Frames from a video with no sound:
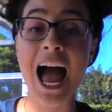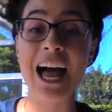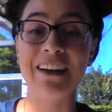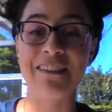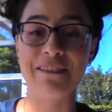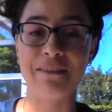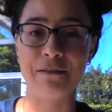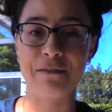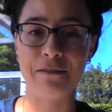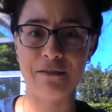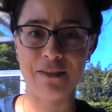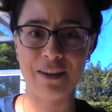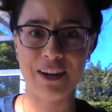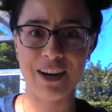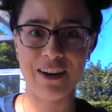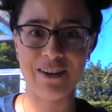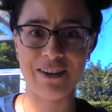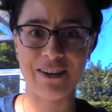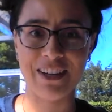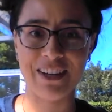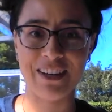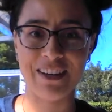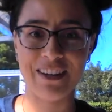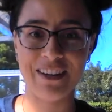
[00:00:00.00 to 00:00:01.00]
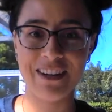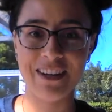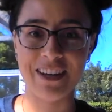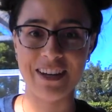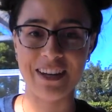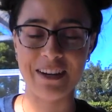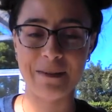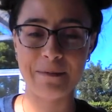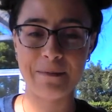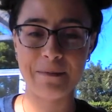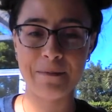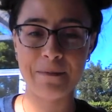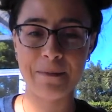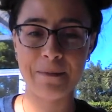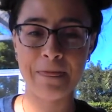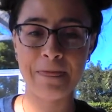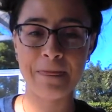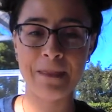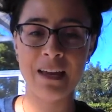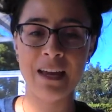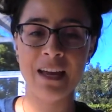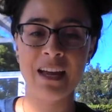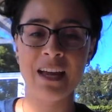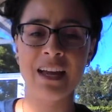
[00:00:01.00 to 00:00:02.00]
Very good.
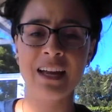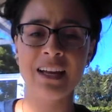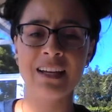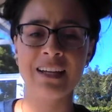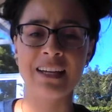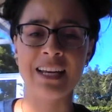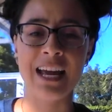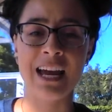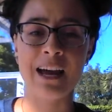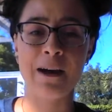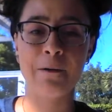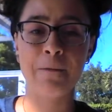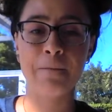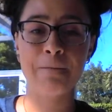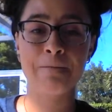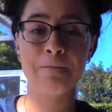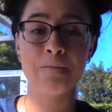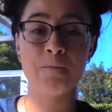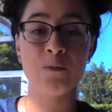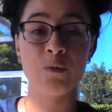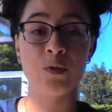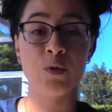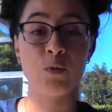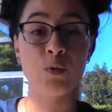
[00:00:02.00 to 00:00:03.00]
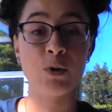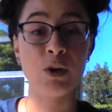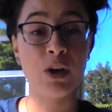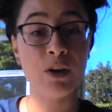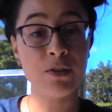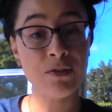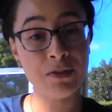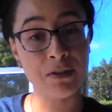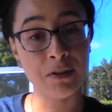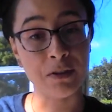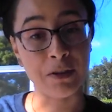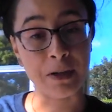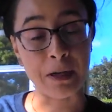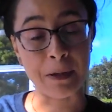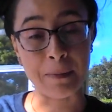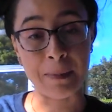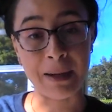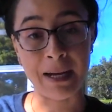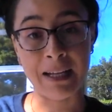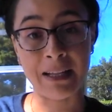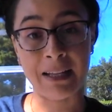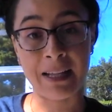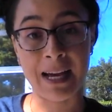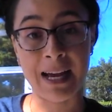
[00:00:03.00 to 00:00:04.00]
Now, we also learn in my
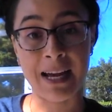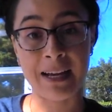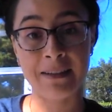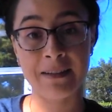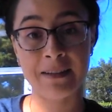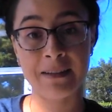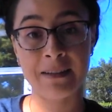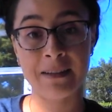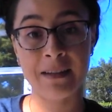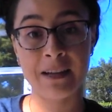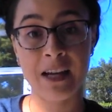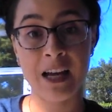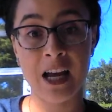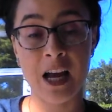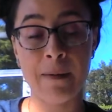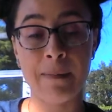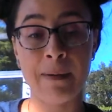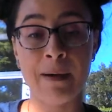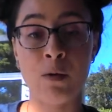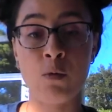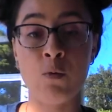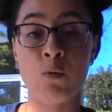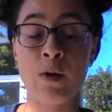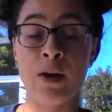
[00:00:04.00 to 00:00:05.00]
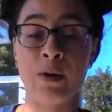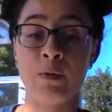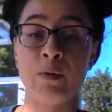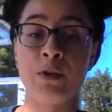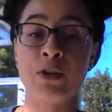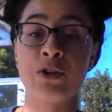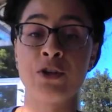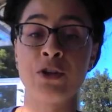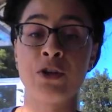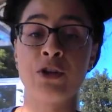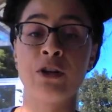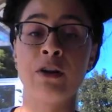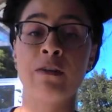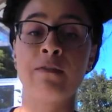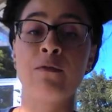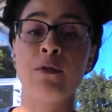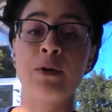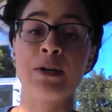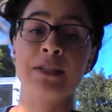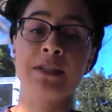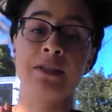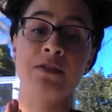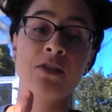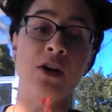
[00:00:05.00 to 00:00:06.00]
class about when we turn our
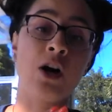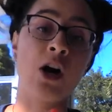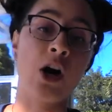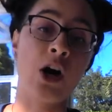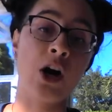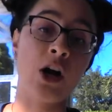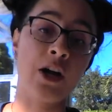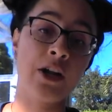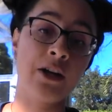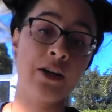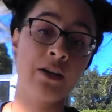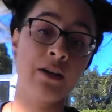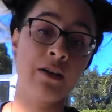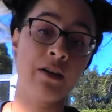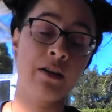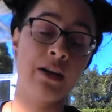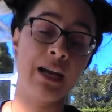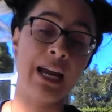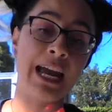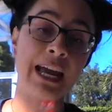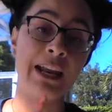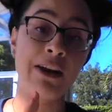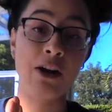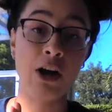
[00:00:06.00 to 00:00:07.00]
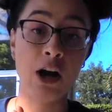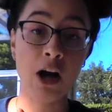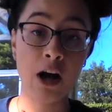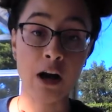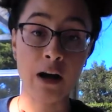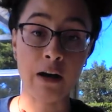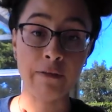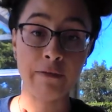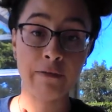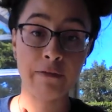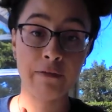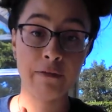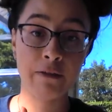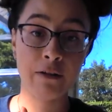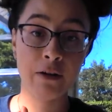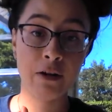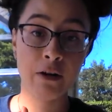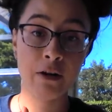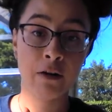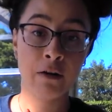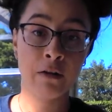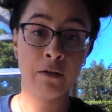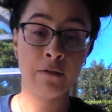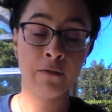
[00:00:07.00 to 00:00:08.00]
voices on and off
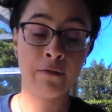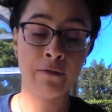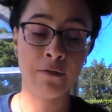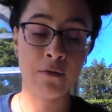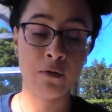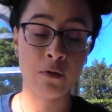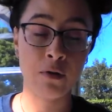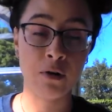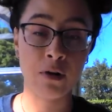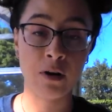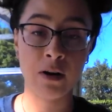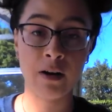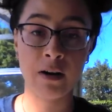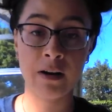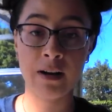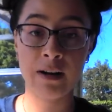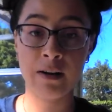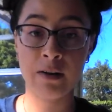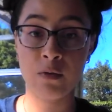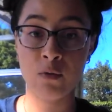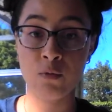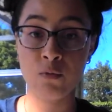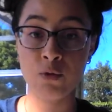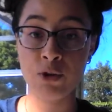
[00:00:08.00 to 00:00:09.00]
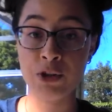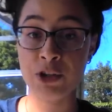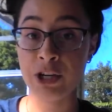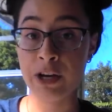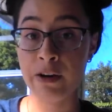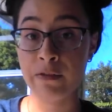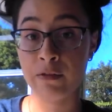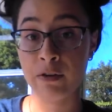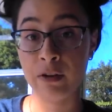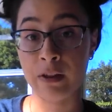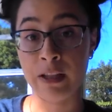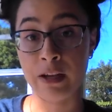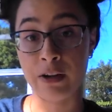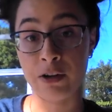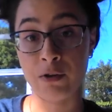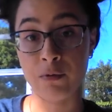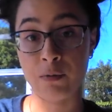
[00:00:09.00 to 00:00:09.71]
for whichever letter we're